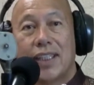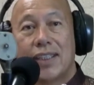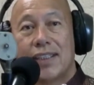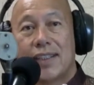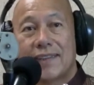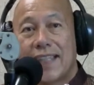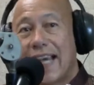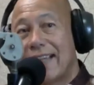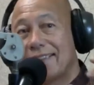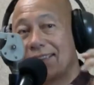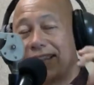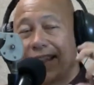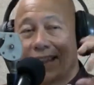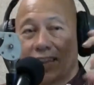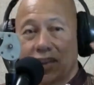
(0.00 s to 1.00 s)
Now that's
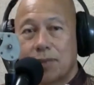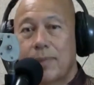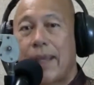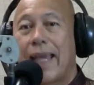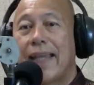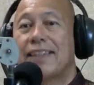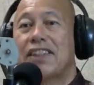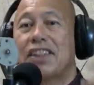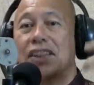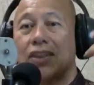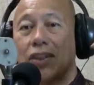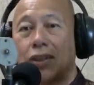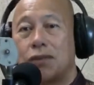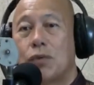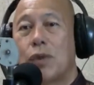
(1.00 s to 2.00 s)
an expansion
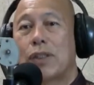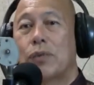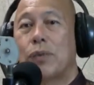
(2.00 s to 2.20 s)
of what